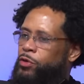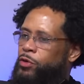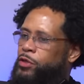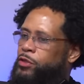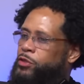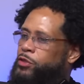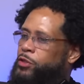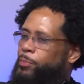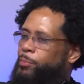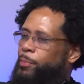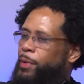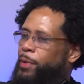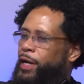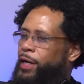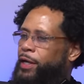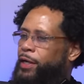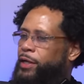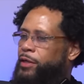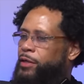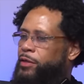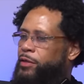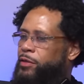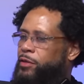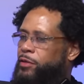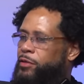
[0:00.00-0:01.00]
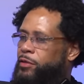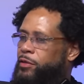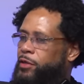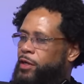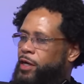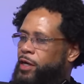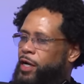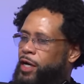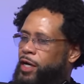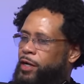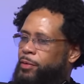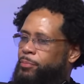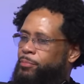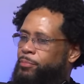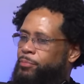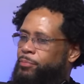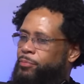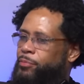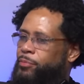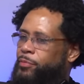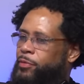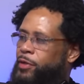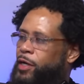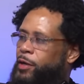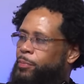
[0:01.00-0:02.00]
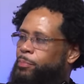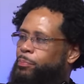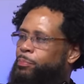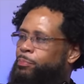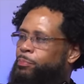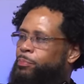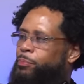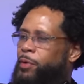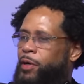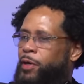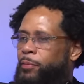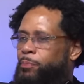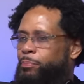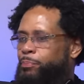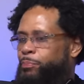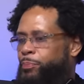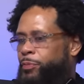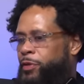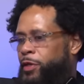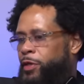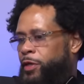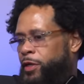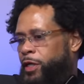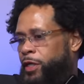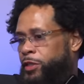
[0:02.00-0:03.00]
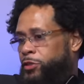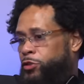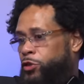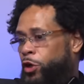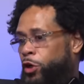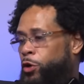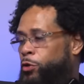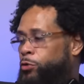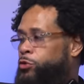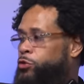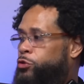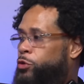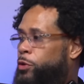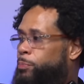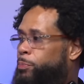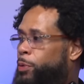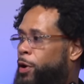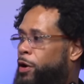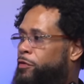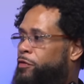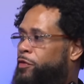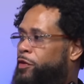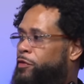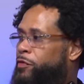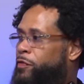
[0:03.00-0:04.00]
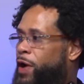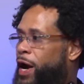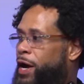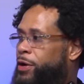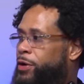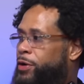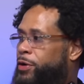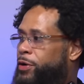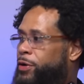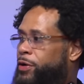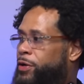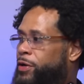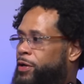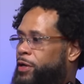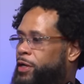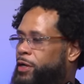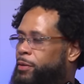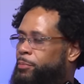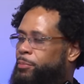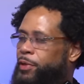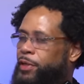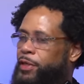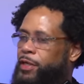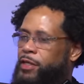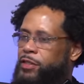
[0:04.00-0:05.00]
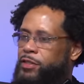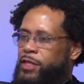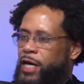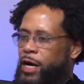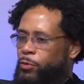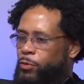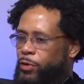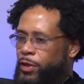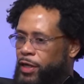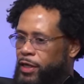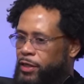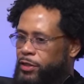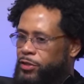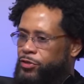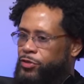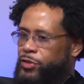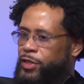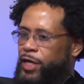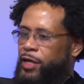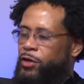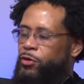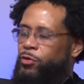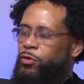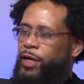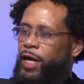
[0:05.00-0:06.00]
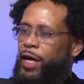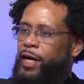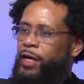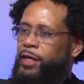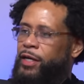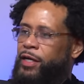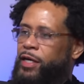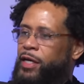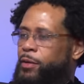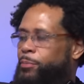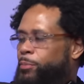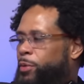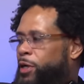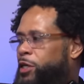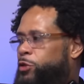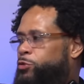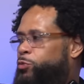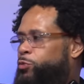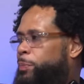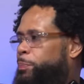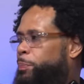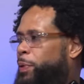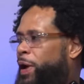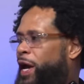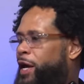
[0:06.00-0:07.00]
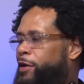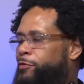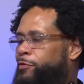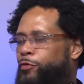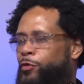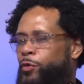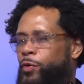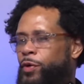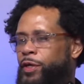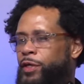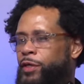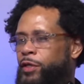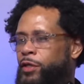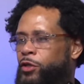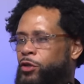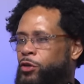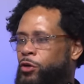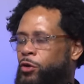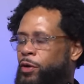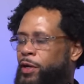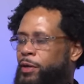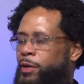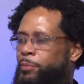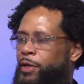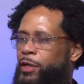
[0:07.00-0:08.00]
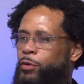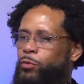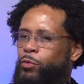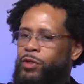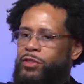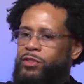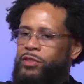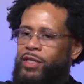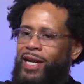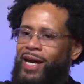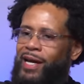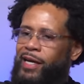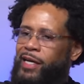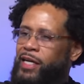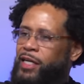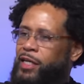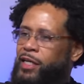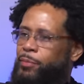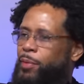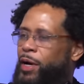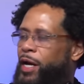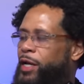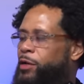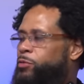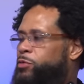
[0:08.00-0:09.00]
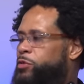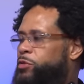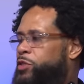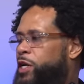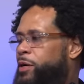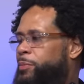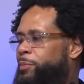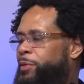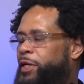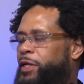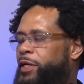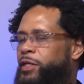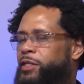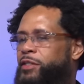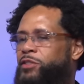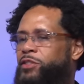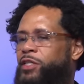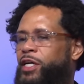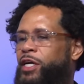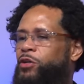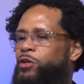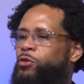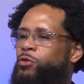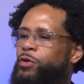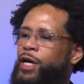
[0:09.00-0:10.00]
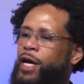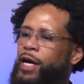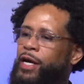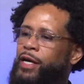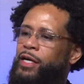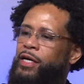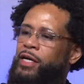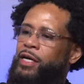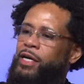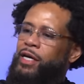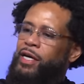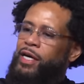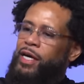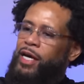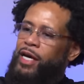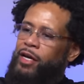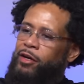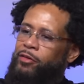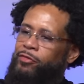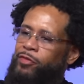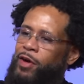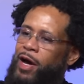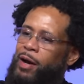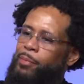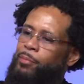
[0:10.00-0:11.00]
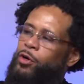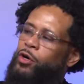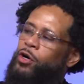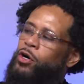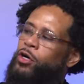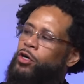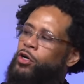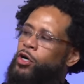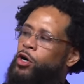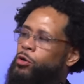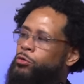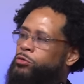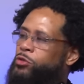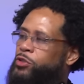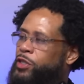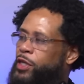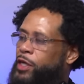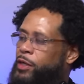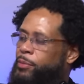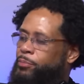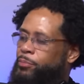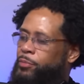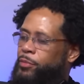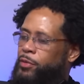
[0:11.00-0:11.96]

to make um, a, a, the, as close to a perfect fighter because I would understand. Okay, because we paid for it. You know what I mean? It wasn't yeah. like anybody was coming in and saying, okay, if I'm gonna coach him,